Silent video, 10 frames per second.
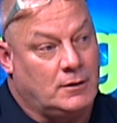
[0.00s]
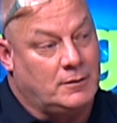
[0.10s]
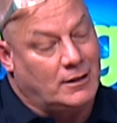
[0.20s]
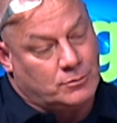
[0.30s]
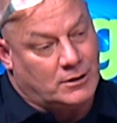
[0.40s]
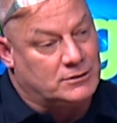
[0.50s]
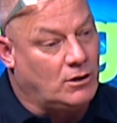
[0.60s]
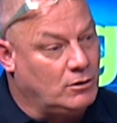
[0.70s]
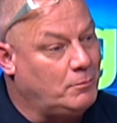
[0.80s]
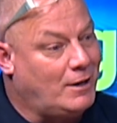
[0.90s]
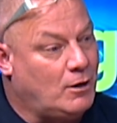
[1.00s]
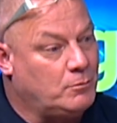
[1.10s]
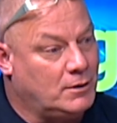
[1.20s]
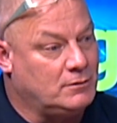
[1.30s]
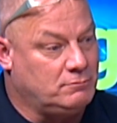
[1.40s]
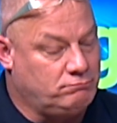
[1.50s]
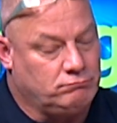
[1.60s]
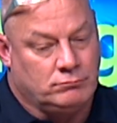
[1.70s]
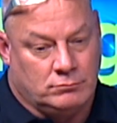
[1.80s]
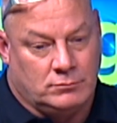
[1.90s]
That's what it's all about, but
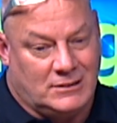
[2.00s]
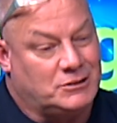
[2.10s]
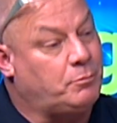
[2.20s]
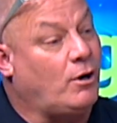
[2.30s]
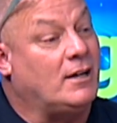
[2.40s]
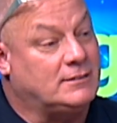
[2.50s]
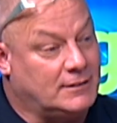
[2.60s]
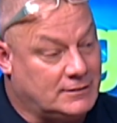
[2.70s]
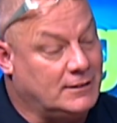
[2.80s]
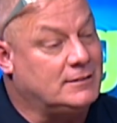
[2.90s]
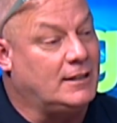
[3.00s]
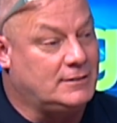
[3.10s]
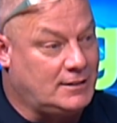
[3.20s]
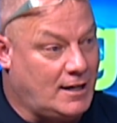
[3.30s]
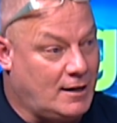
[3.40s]
it's a process and it takes time.